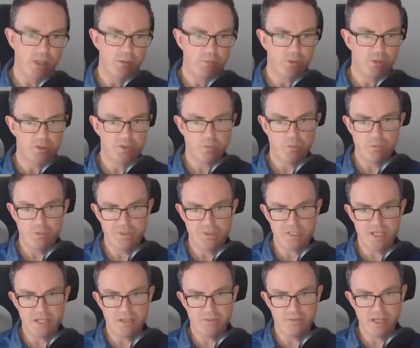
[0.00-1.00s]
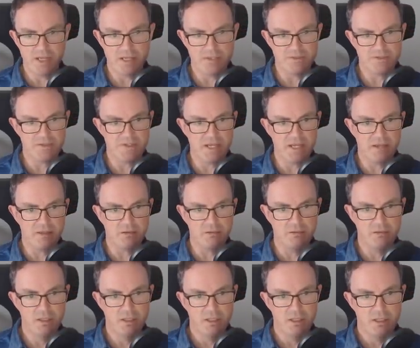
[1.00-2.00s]
because we'd be saying that
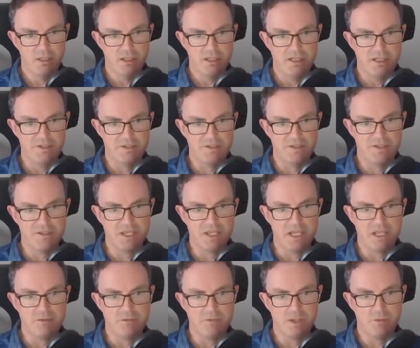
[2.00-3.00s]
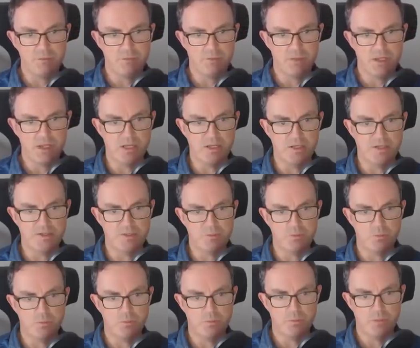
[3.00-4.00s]
cell is the same number as
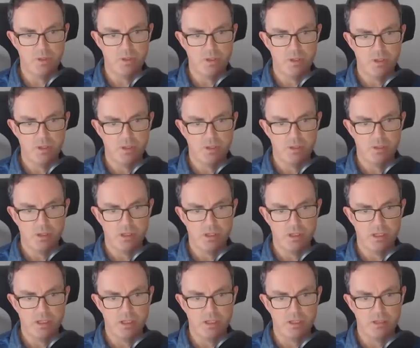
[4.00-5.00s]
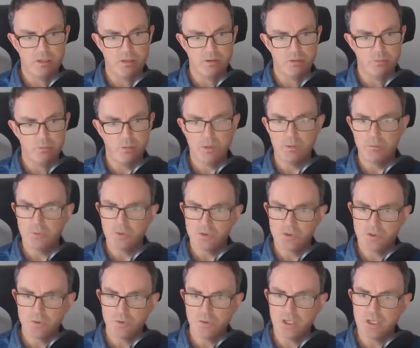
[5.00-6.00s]
uh, I'm not
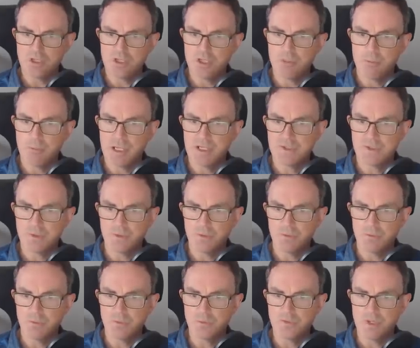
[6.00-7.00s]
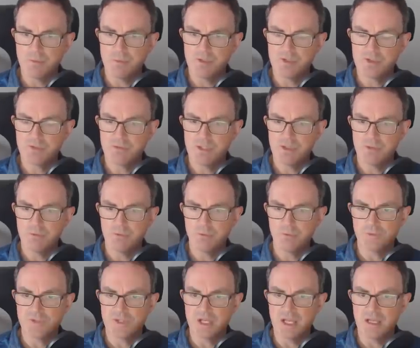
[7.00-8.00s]
sure actually based on the rules. Let me just read the
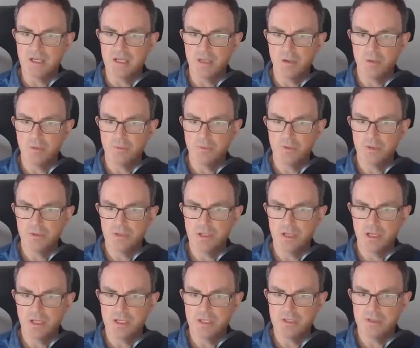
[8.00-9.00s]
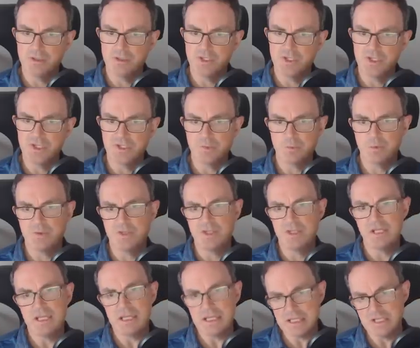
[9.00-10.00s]
rules again. Along the line, digits within
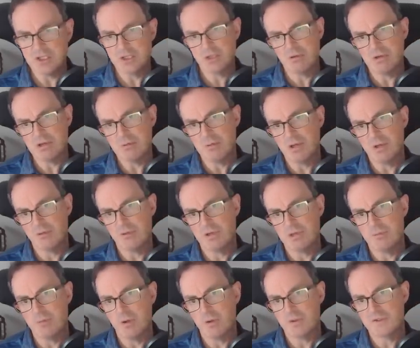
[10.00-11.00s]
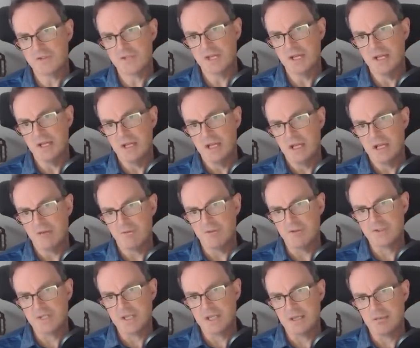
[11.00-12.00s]
each 3x3 box have the
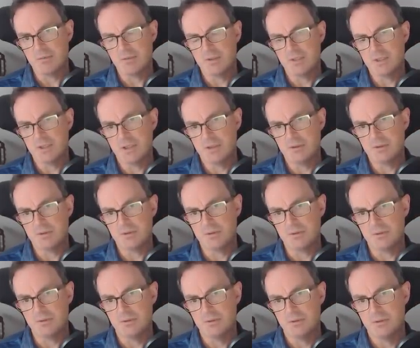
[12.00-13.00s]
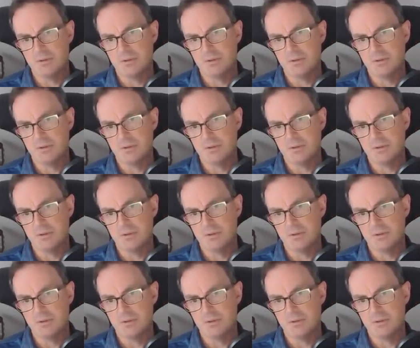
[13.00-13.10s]
same total.